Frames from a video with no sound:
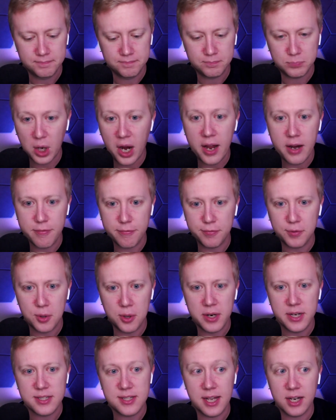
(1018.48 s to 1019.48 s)
Brian
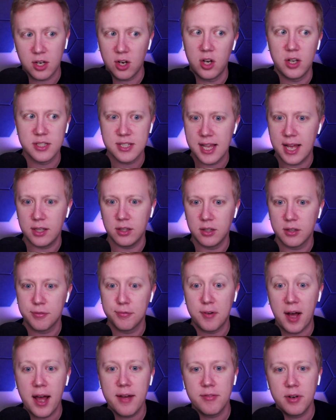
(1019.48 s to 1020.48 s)
Flores that calls that look
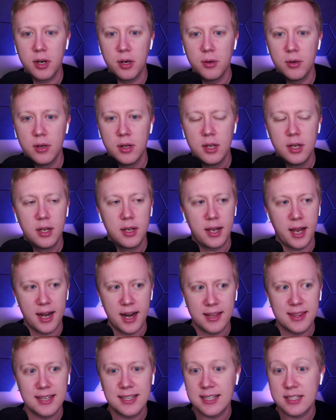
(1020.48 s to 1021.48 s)
5 0 and I
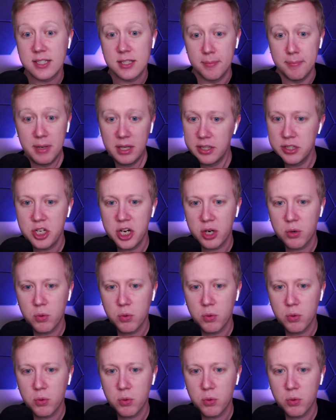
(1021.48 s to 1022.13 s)
think that's the Belichick